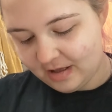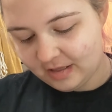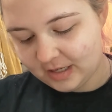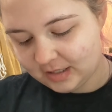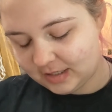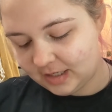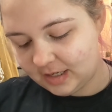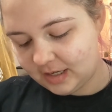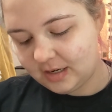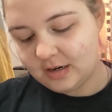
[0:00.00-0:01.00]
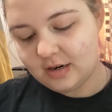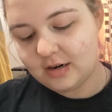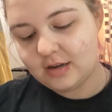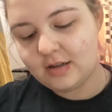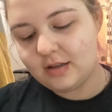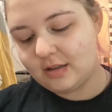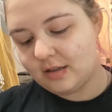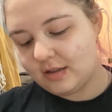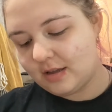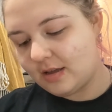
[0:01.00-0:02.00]
Let's see here.
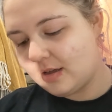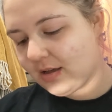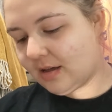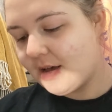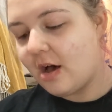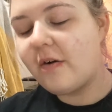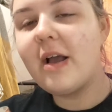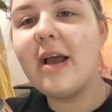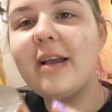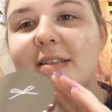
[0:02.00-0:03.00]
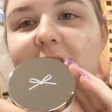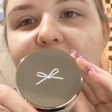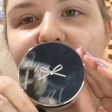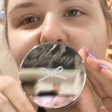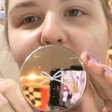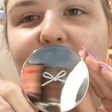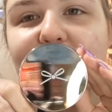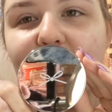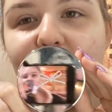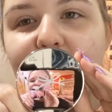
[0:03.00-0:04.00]
Okay, it's a cute little, it's
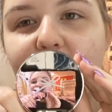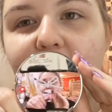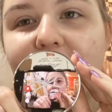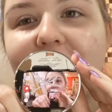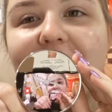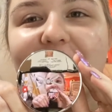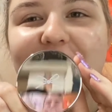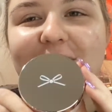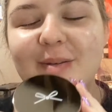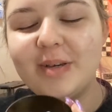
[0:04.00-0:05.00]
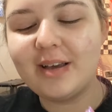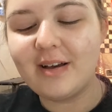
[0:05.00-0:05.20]
got a little bow on it. Hey, you can see me.